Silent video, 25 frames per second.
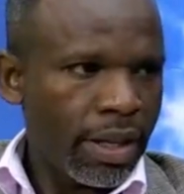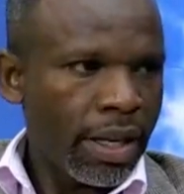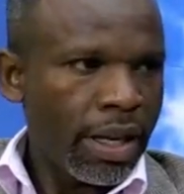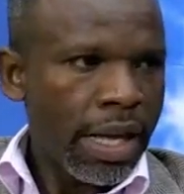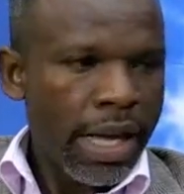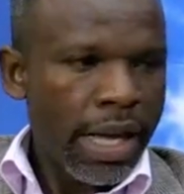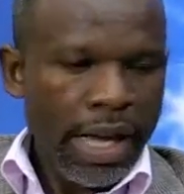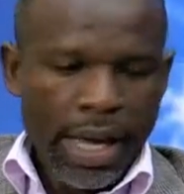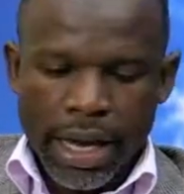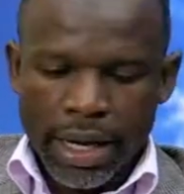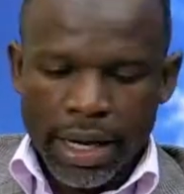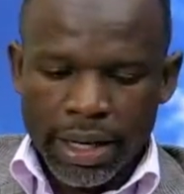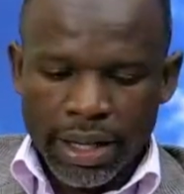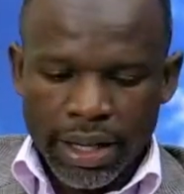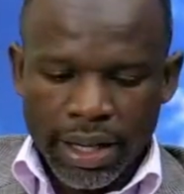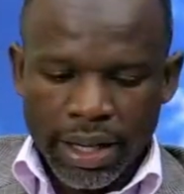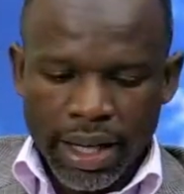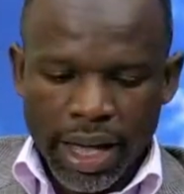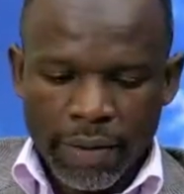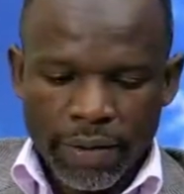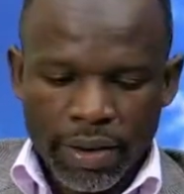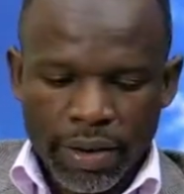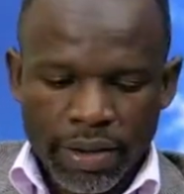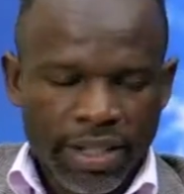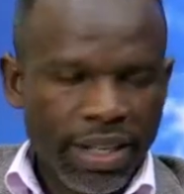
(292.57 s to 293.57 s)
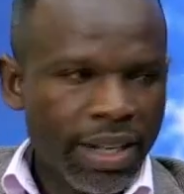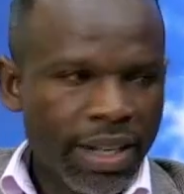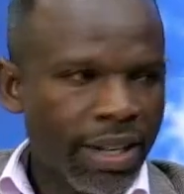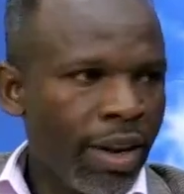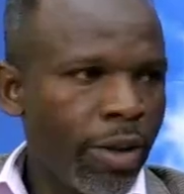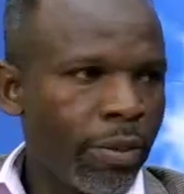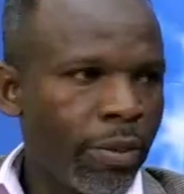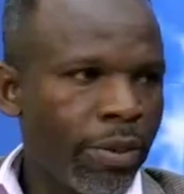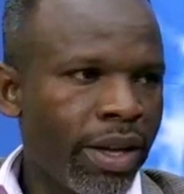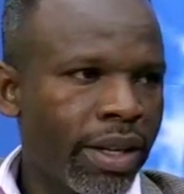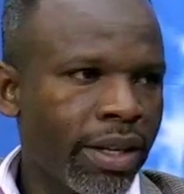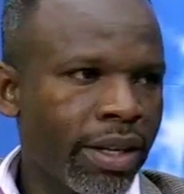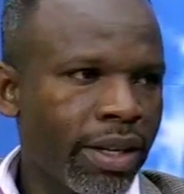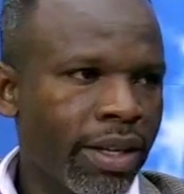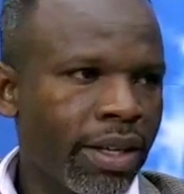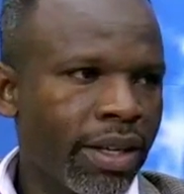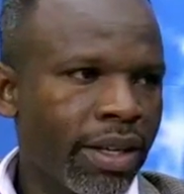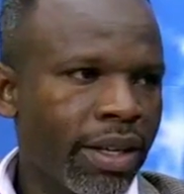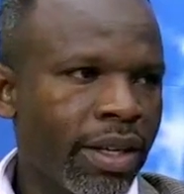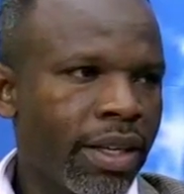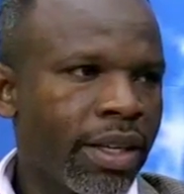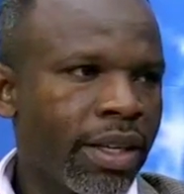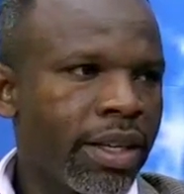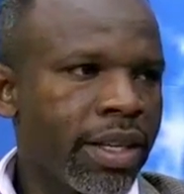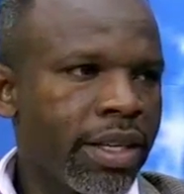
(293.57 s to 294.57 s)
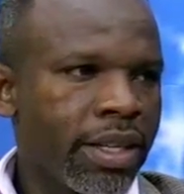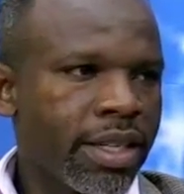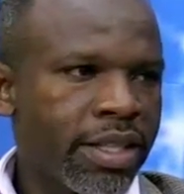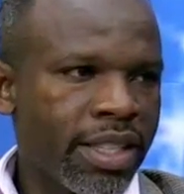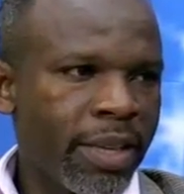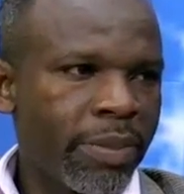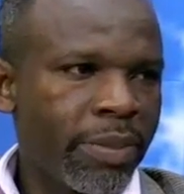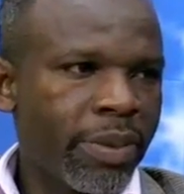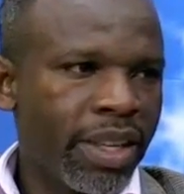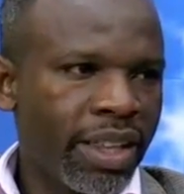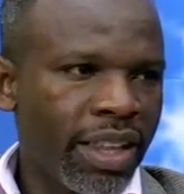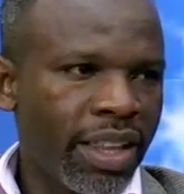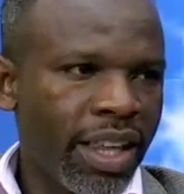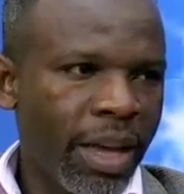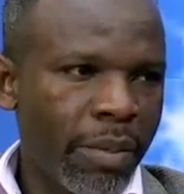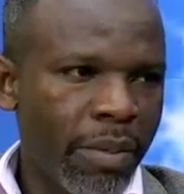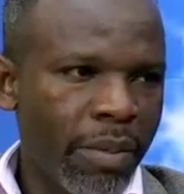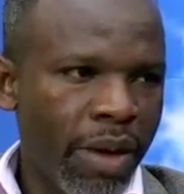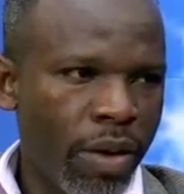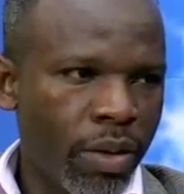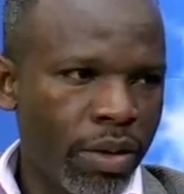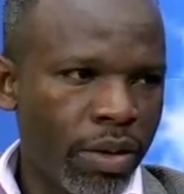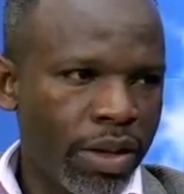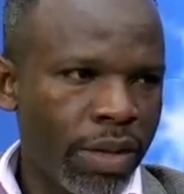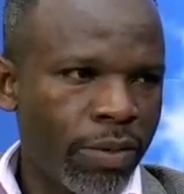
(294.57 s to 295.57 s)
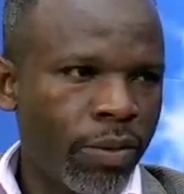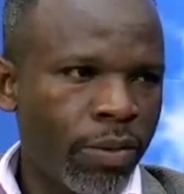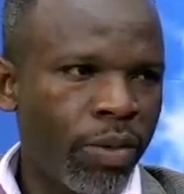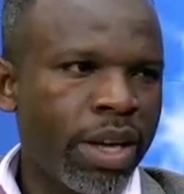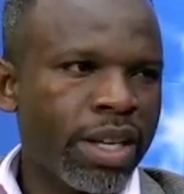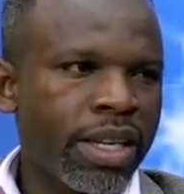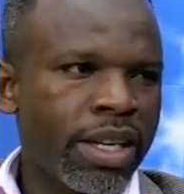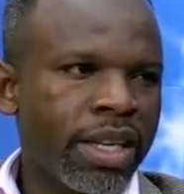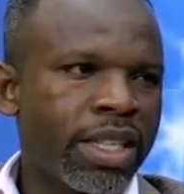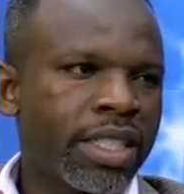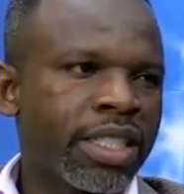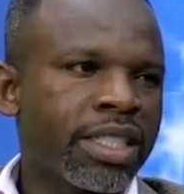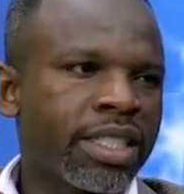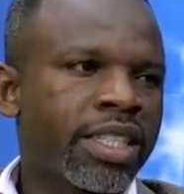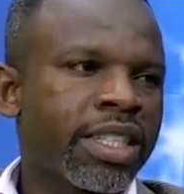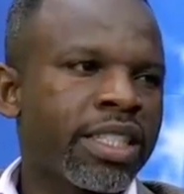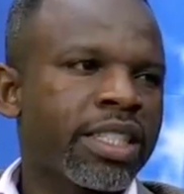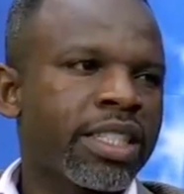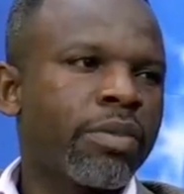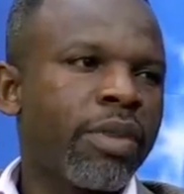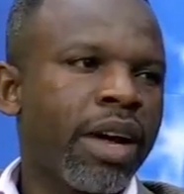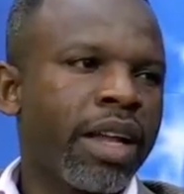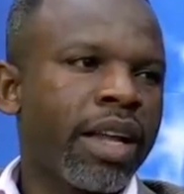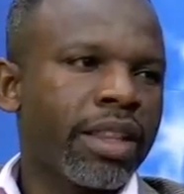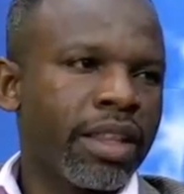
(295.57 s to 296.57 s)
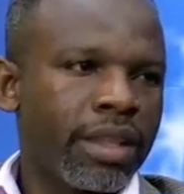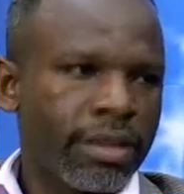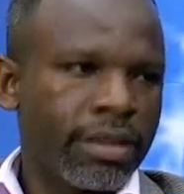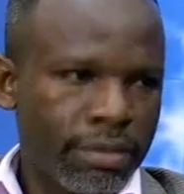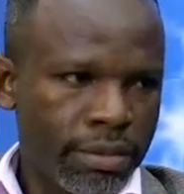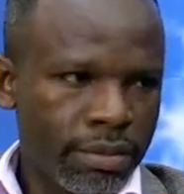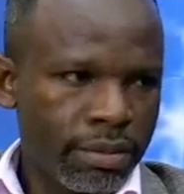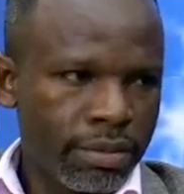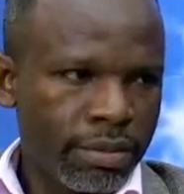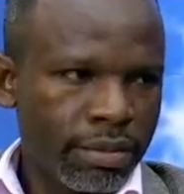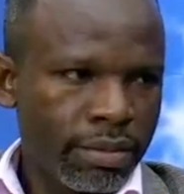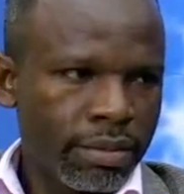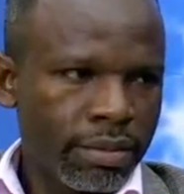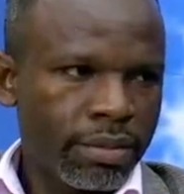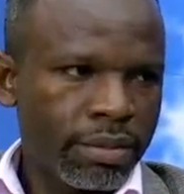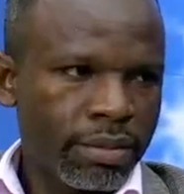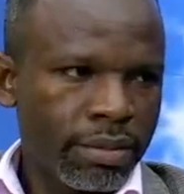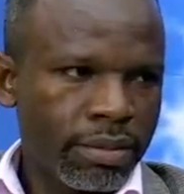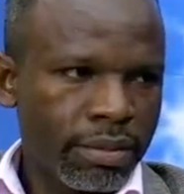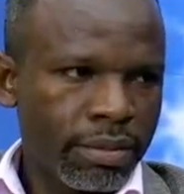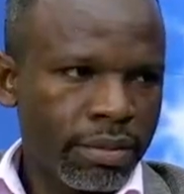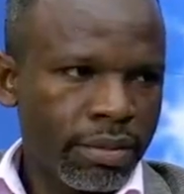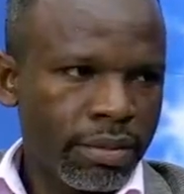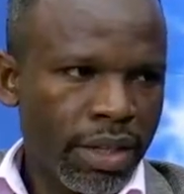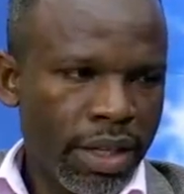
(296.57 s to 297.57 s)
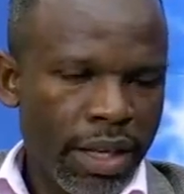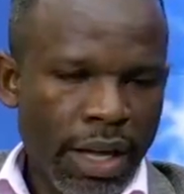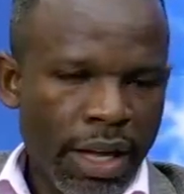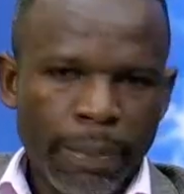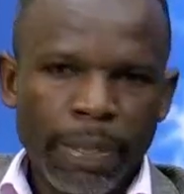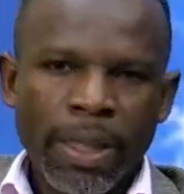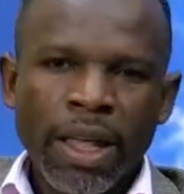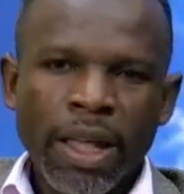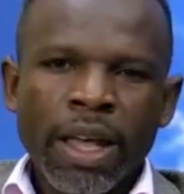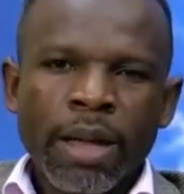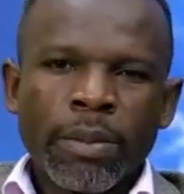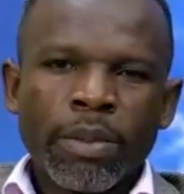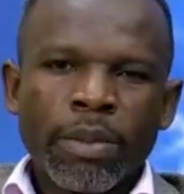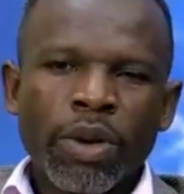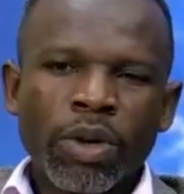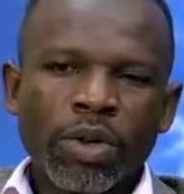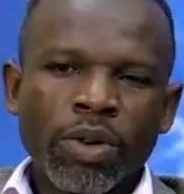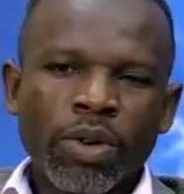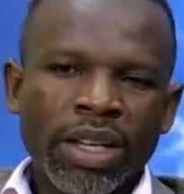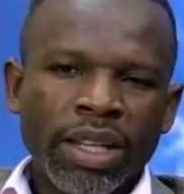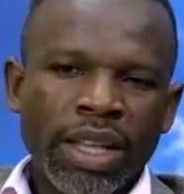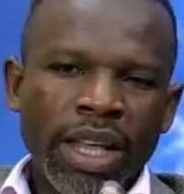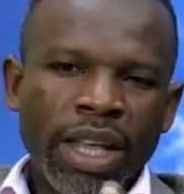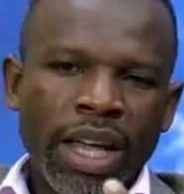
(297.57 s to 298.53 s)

and the Governor of Central Bank zipping their mouth for at least 6 months. Yeah, because what they are